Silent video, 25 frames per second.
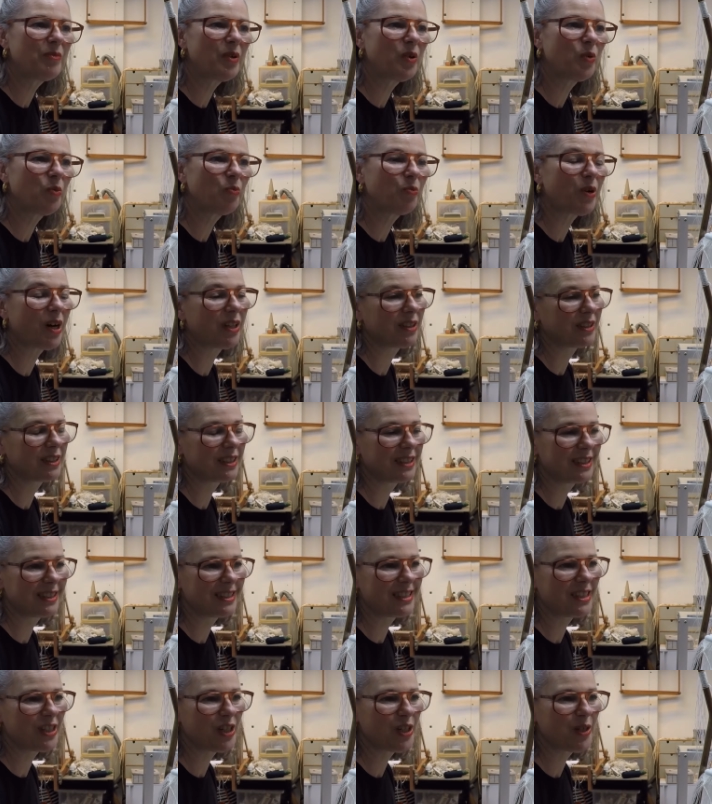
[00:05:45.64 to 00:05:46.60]
Well,
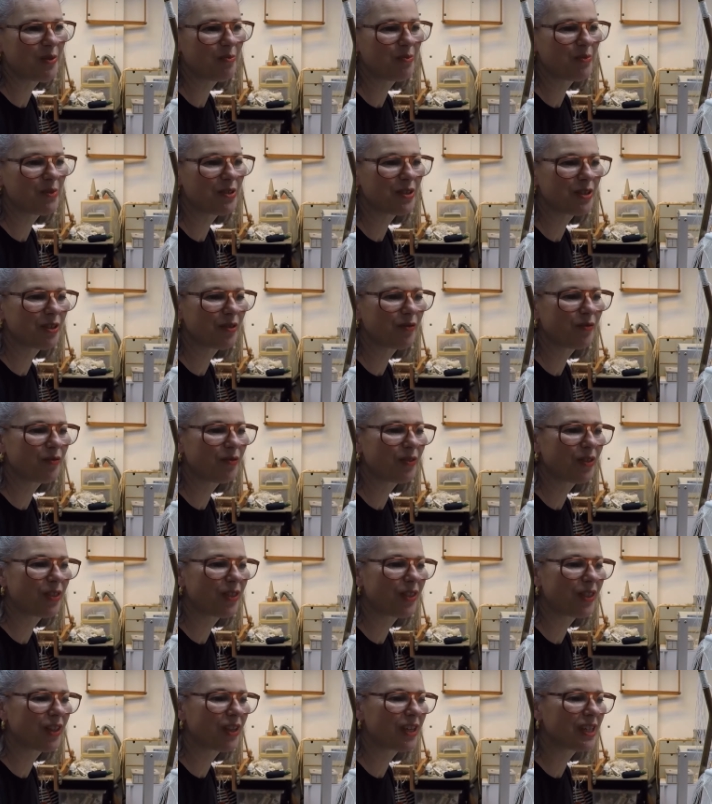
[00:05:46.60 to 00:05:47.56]
in terms
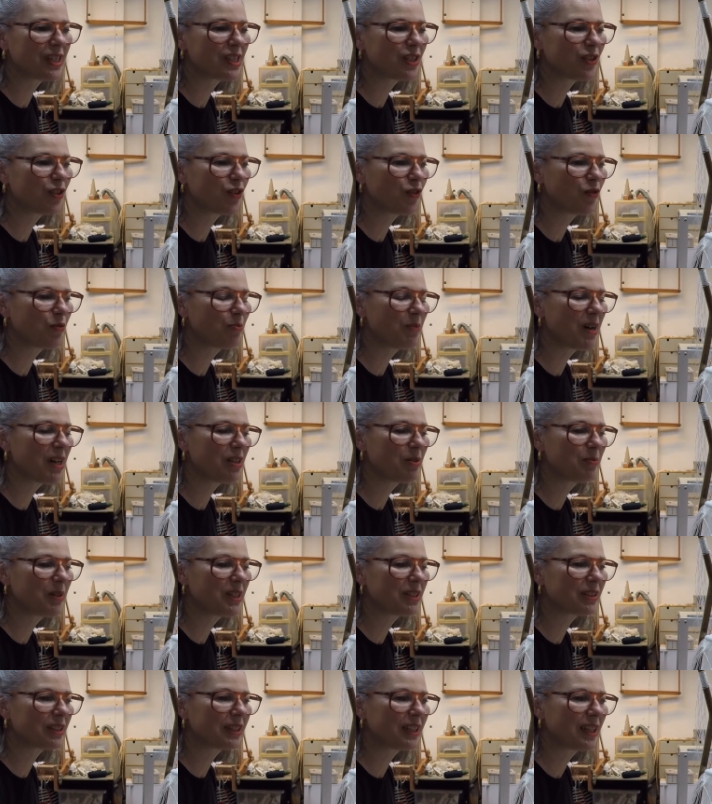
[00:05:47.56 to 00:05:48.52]
of the sort of
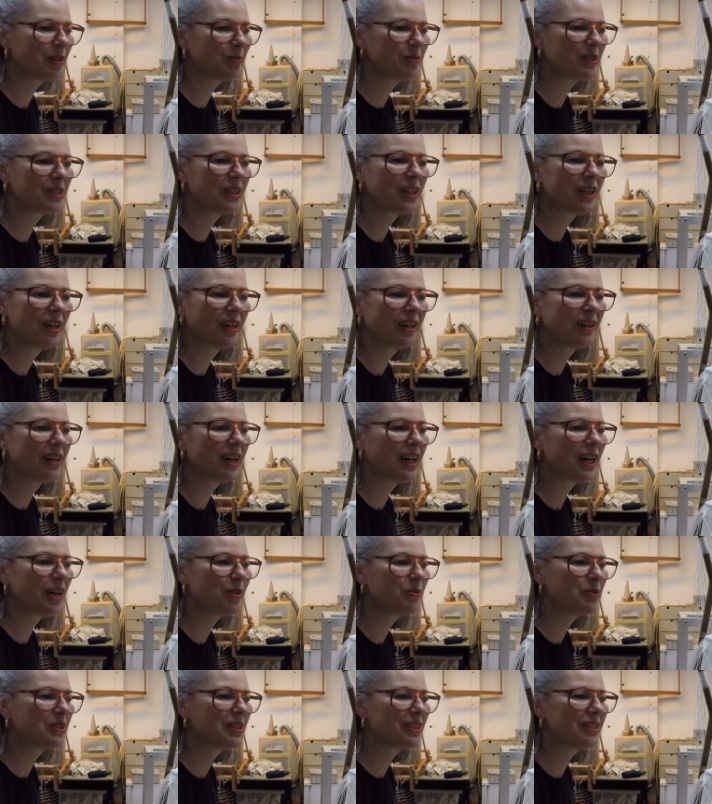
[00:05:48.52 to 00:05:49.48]
mathematical element,
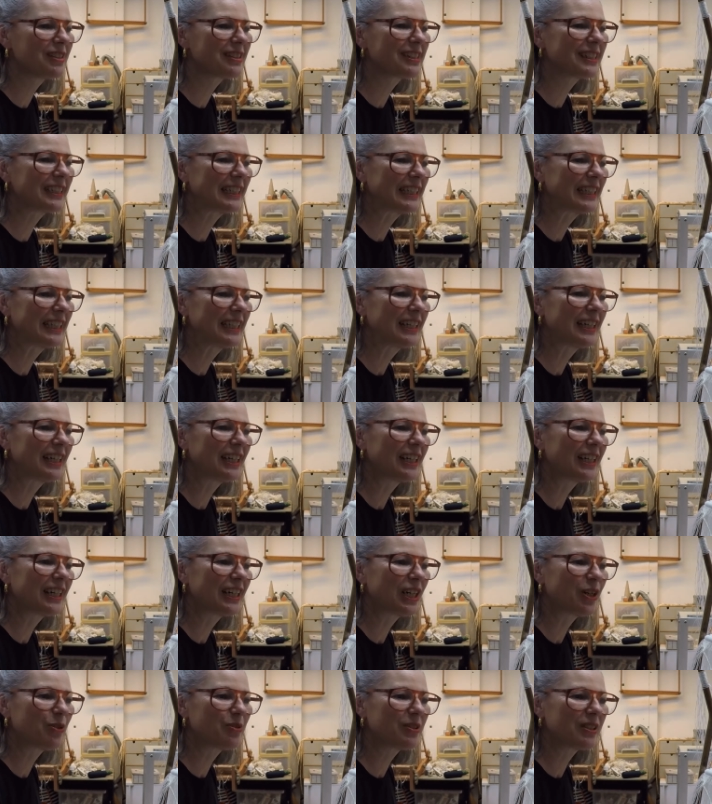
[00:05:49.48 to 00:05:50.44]
I was
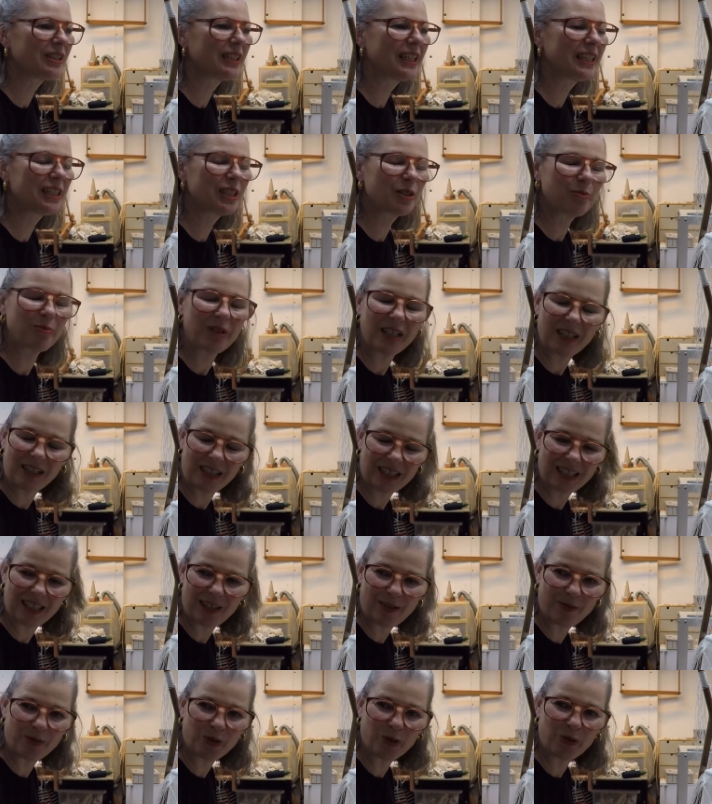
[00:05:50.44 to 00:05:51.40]
led to
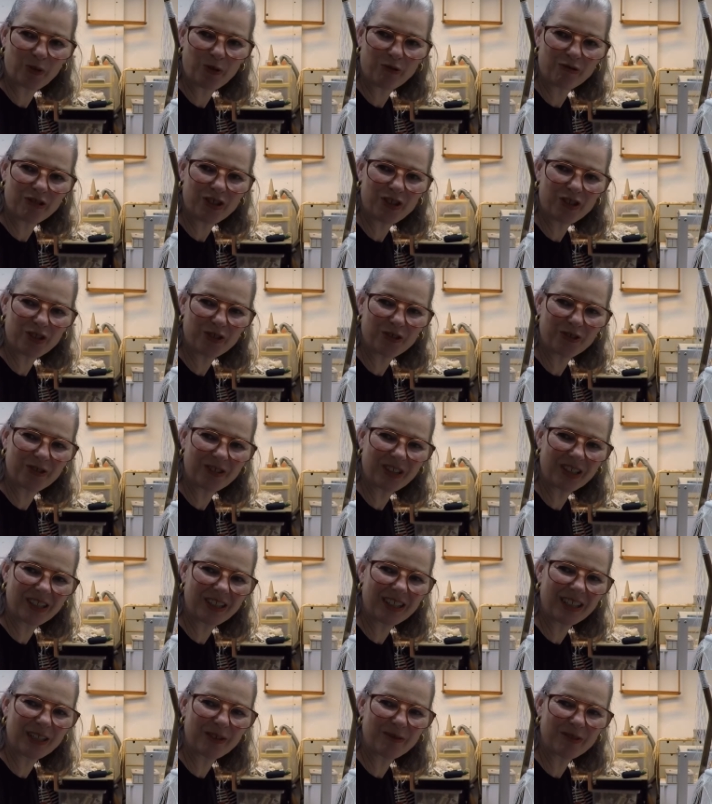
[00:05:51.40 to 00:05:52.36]
believe all through school
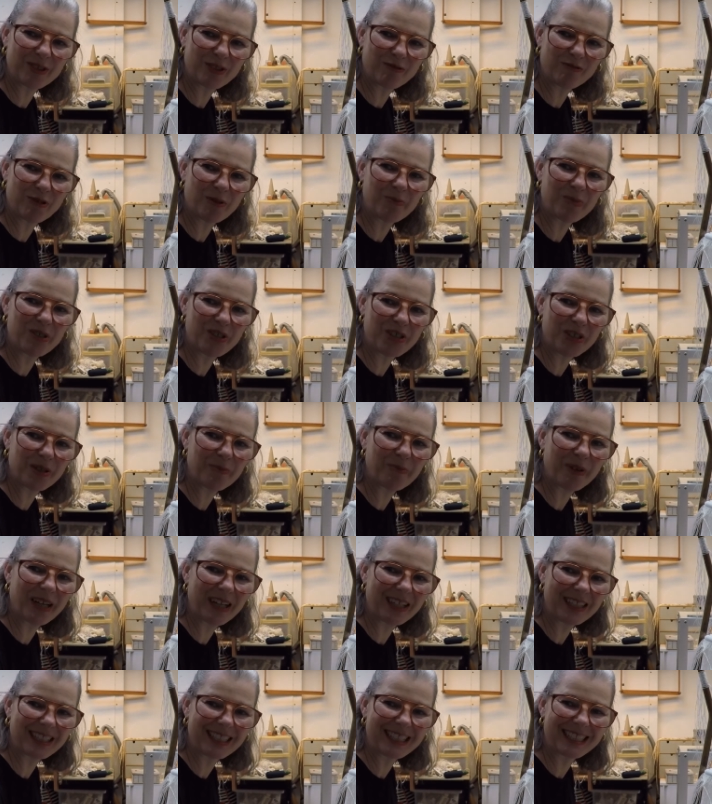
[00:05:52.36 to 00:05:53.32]
that I was rubbish at
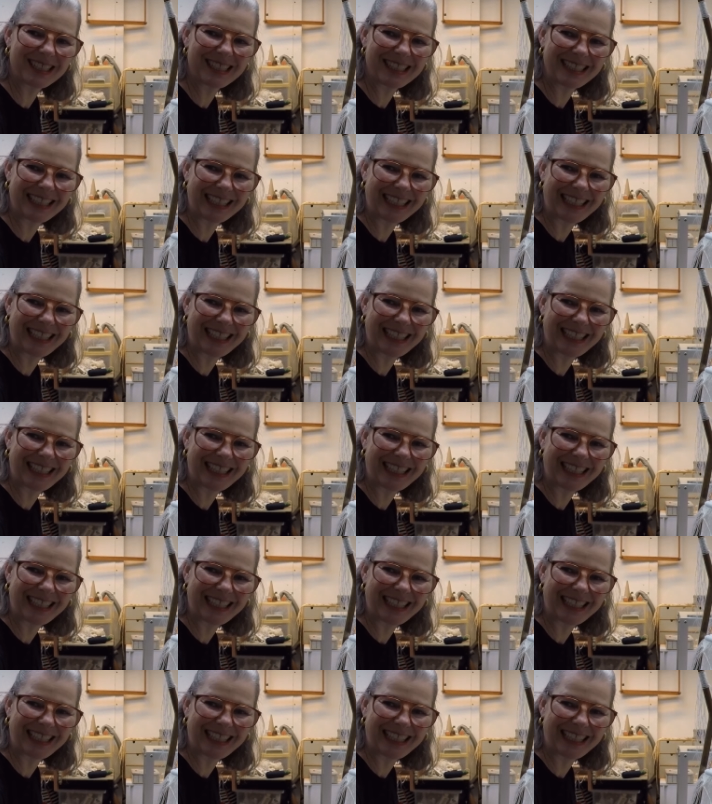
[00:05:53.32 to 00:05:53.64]
maths,